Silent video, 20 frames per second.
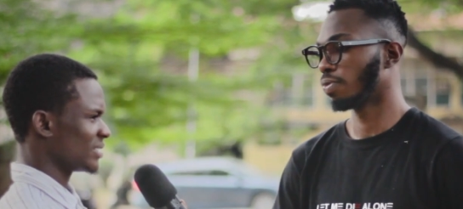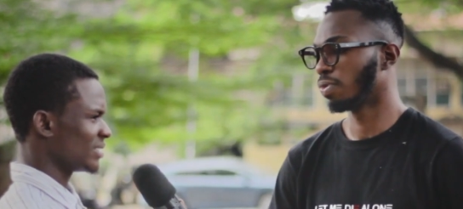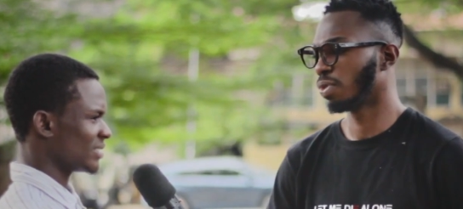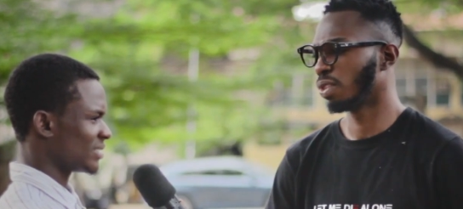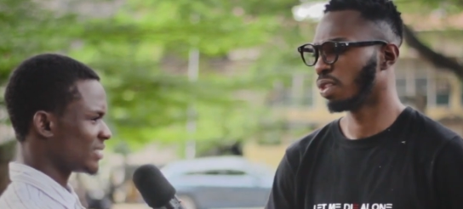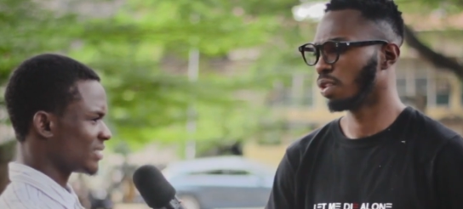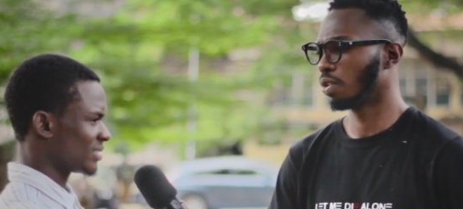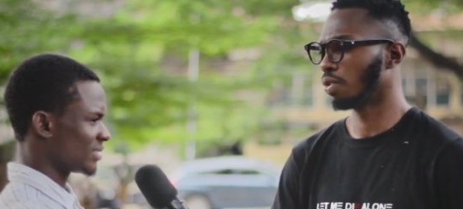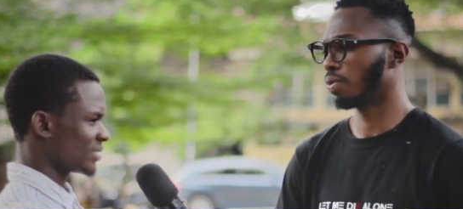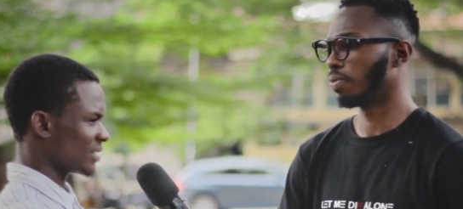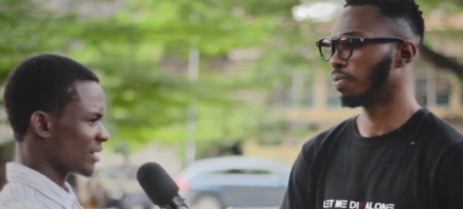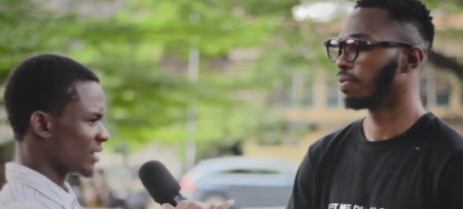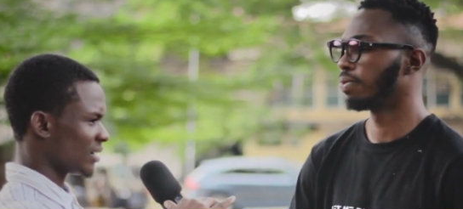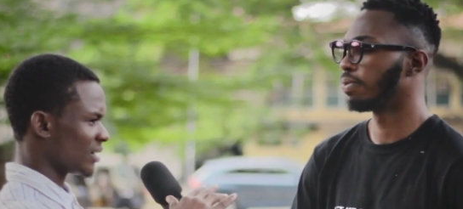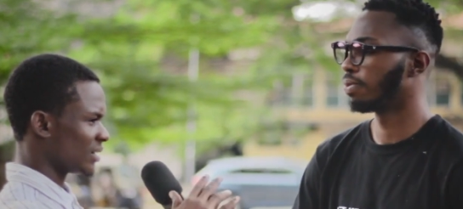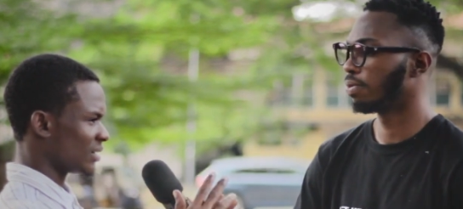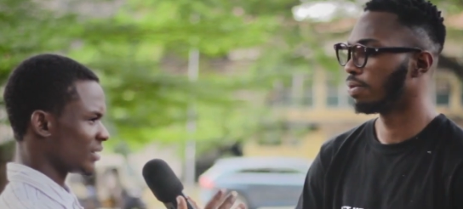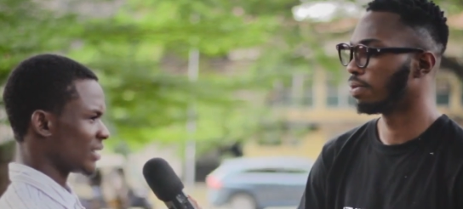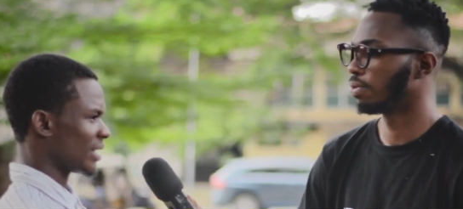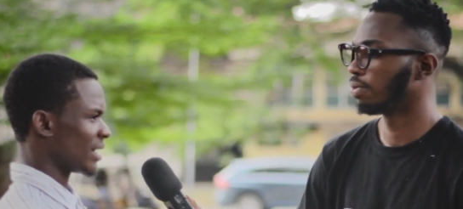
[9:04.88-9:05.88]
Speaker 1: is
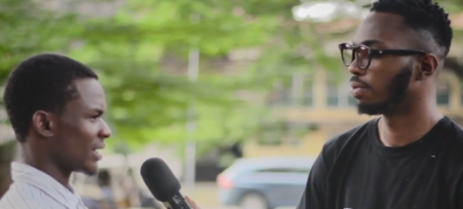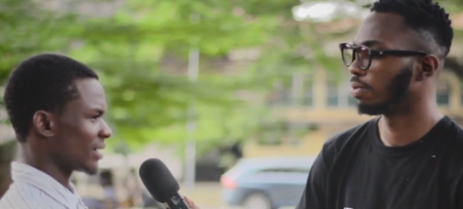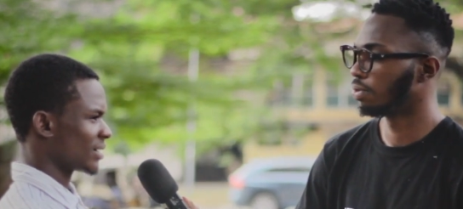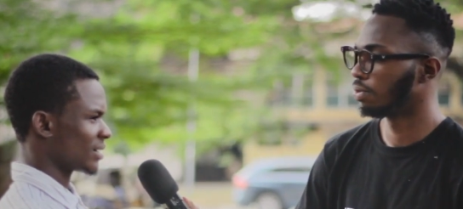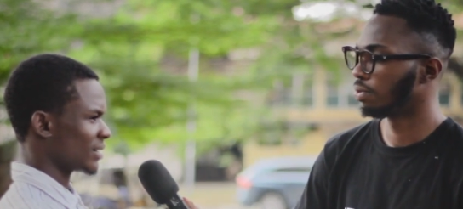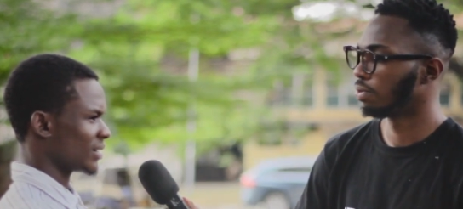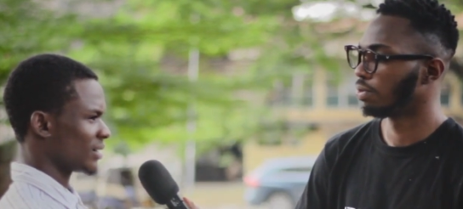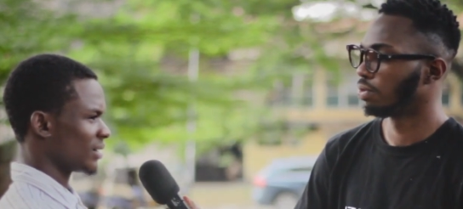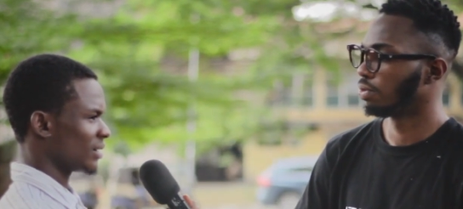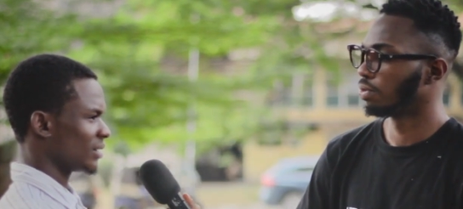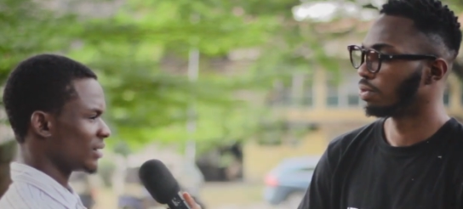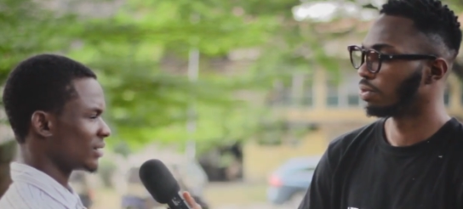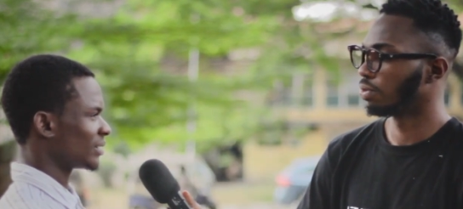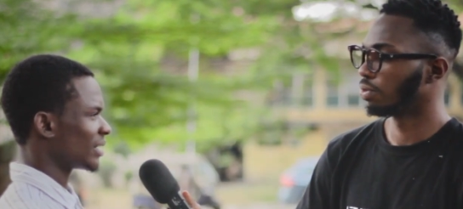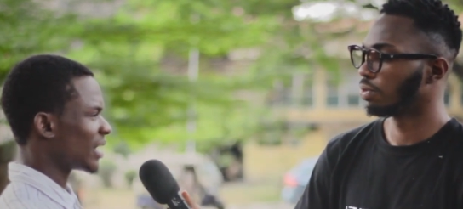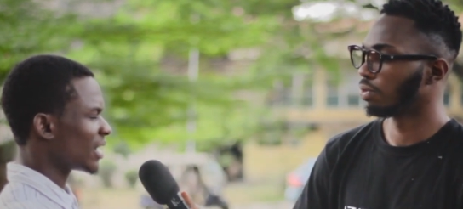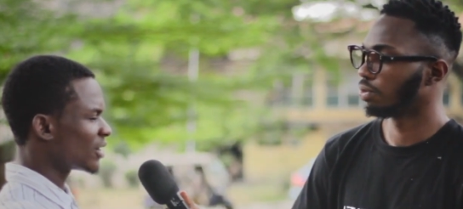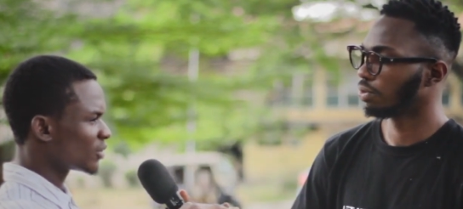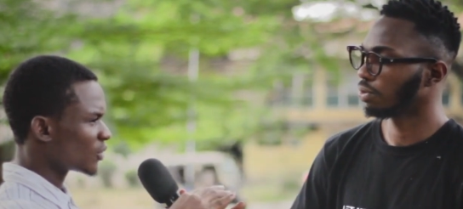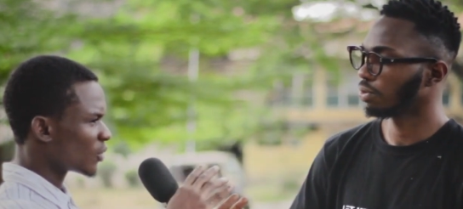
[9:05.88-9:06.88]

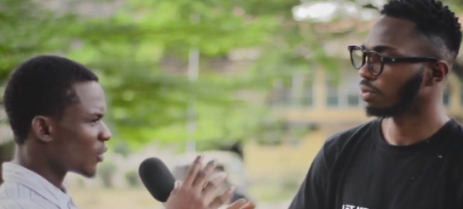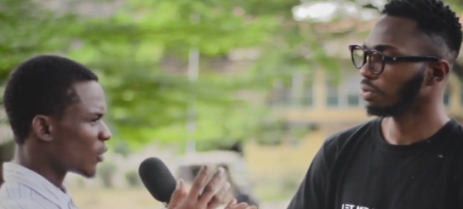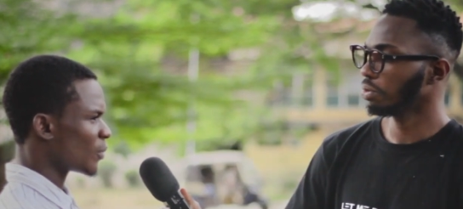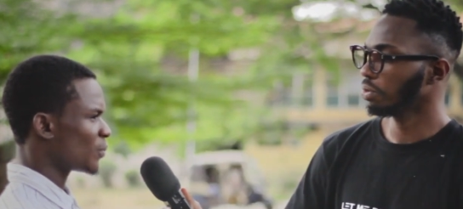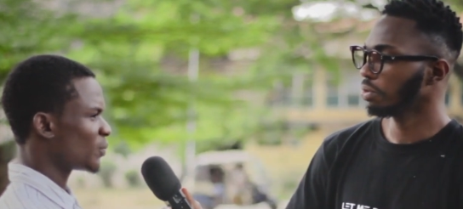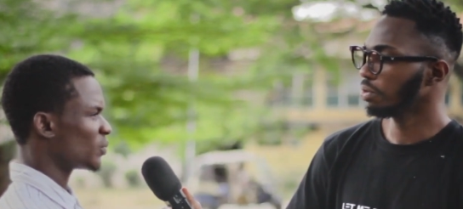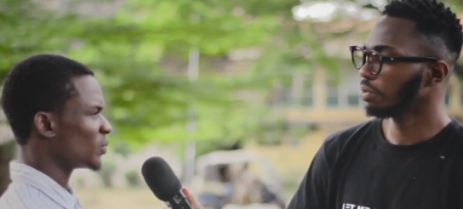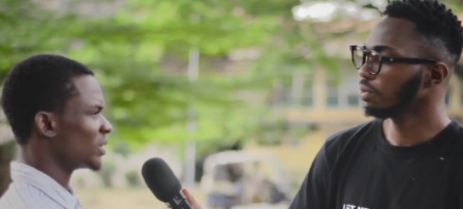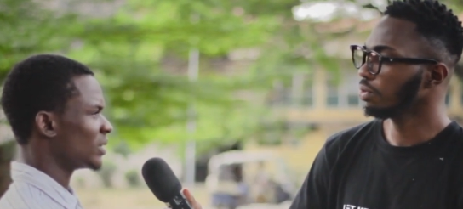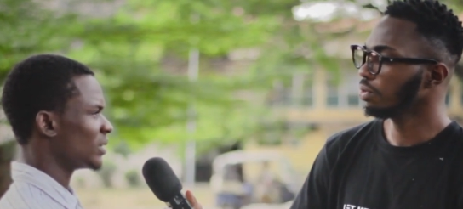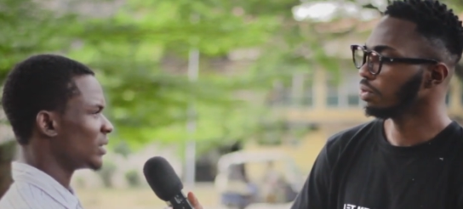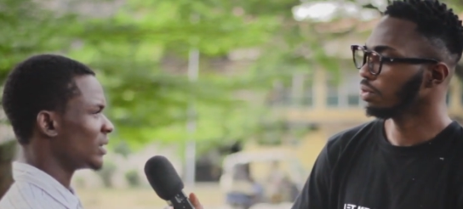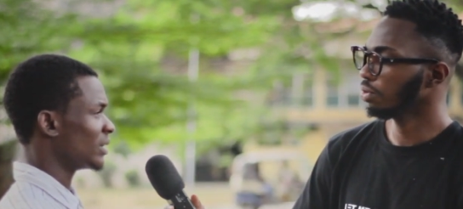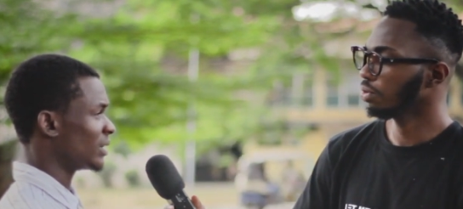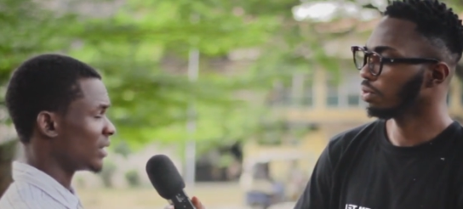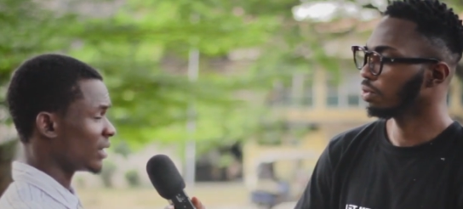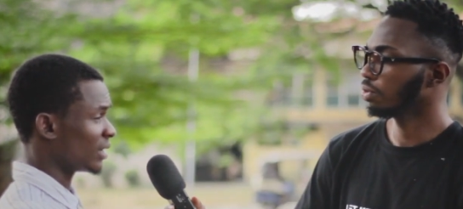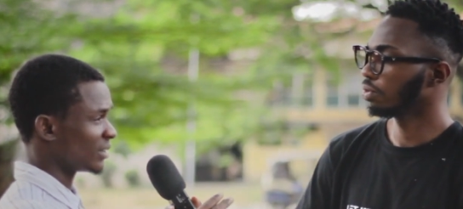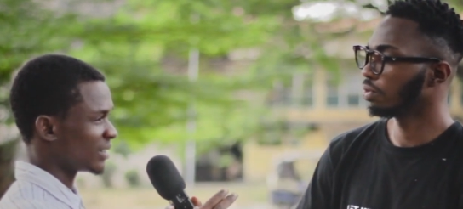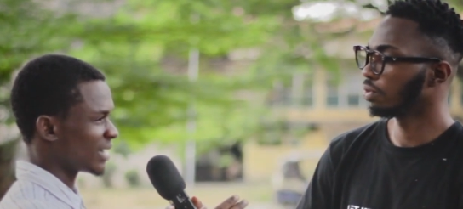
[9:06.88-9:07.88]
round up
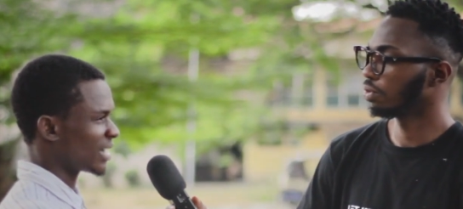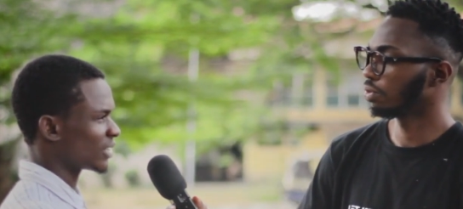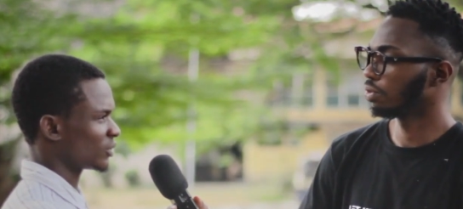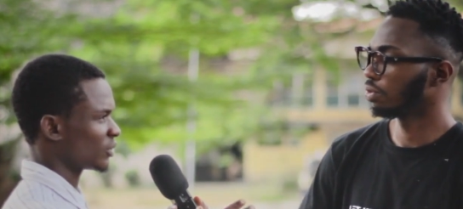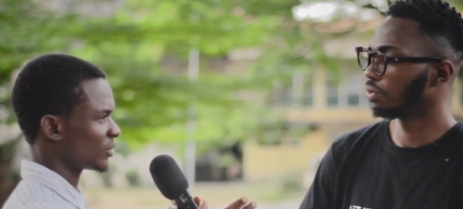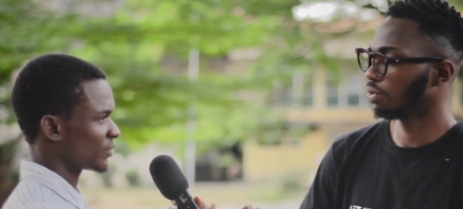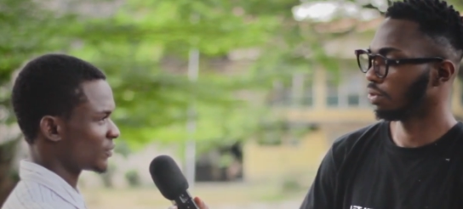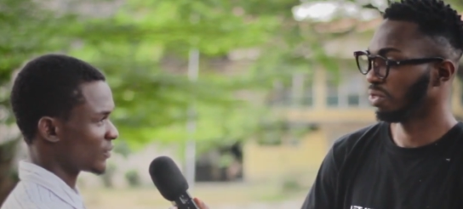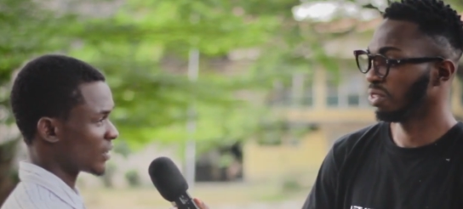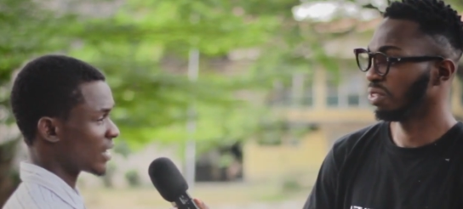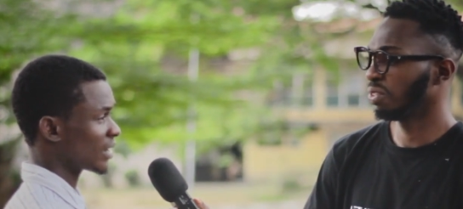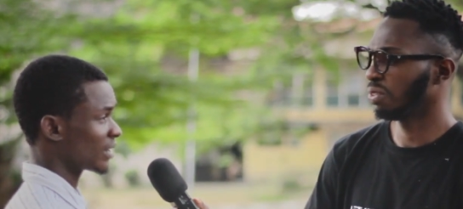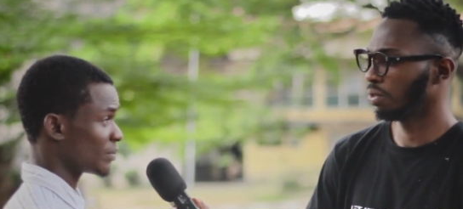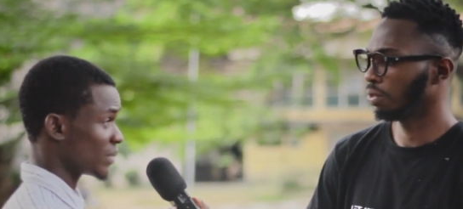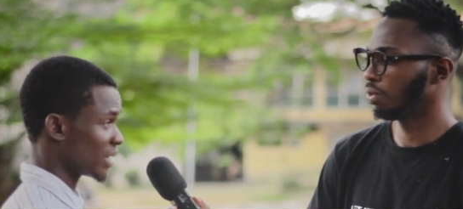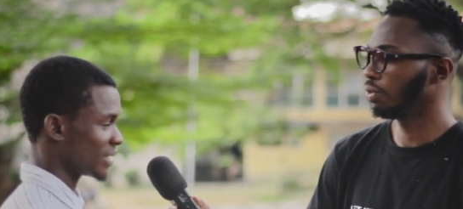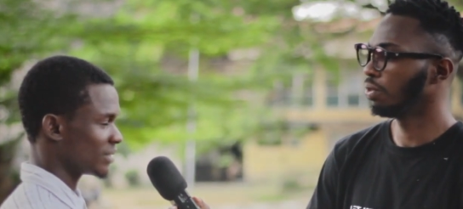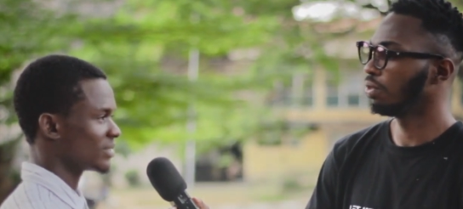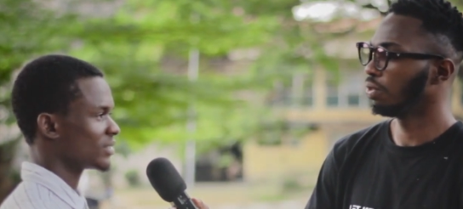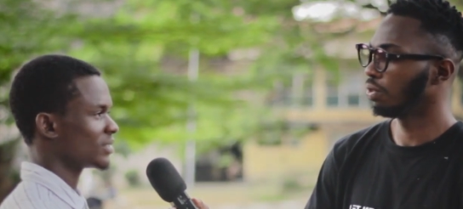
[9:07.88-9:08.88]
in a React
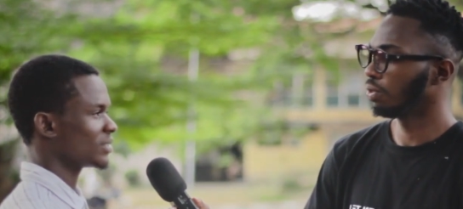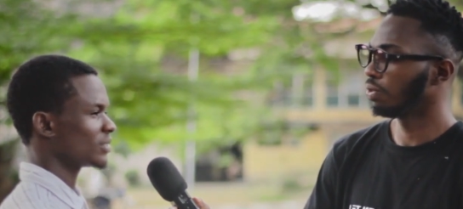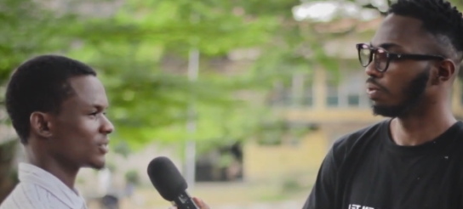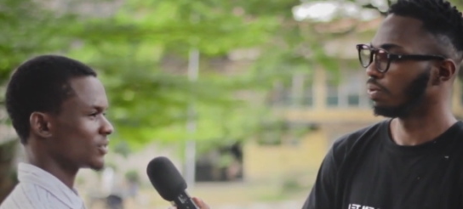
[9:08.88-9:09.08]
fragment.